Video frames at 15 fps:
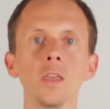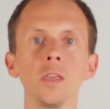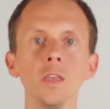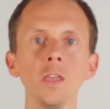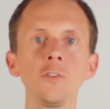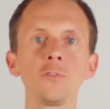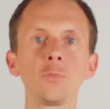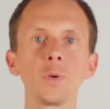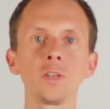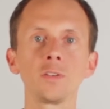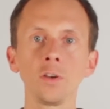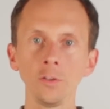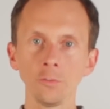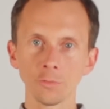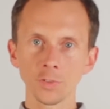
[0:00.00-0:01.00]
If we
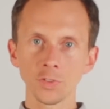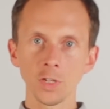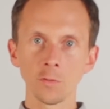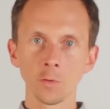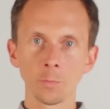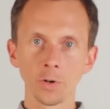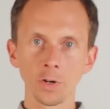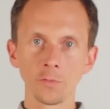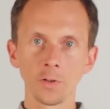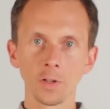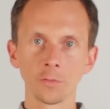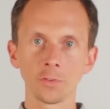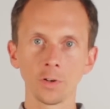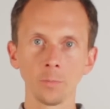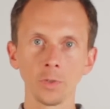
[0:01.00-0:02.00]
don't receive a
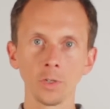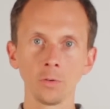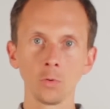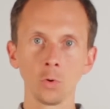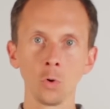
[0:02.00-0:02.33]
profile from you,